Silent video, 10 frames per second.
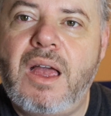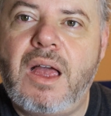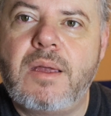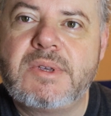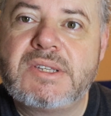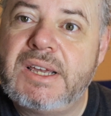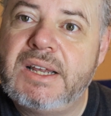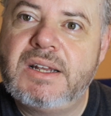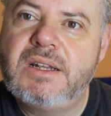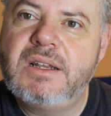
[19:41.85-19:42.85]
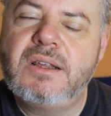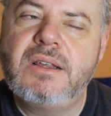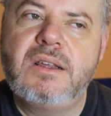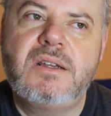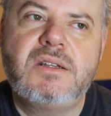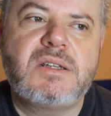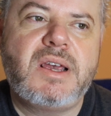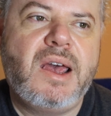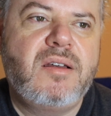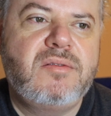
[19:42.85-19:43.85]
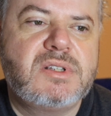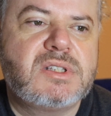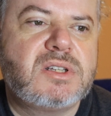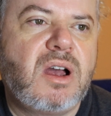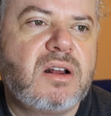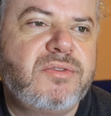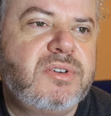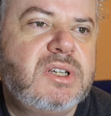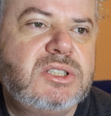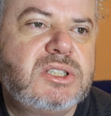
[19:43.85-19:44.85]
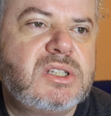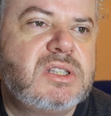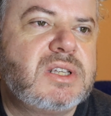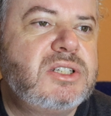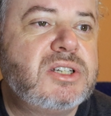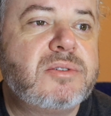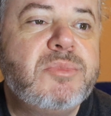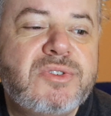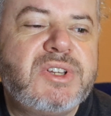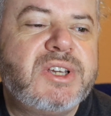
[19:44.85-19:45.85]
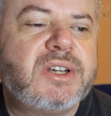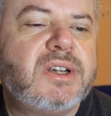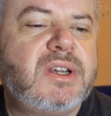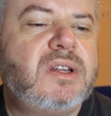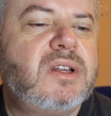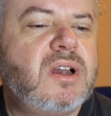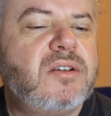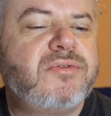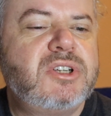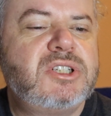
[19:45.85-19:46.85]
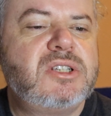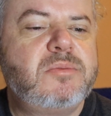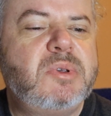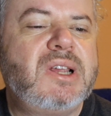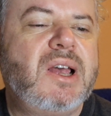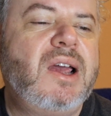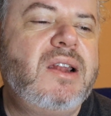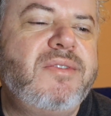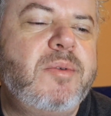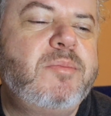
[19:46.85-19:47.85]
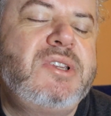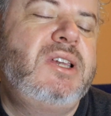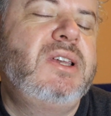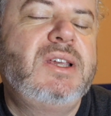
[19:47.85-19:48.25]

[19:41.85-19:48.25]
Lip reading: I'm excited to have a stocked fridge since I just moved here and our fridge has been kind of empty.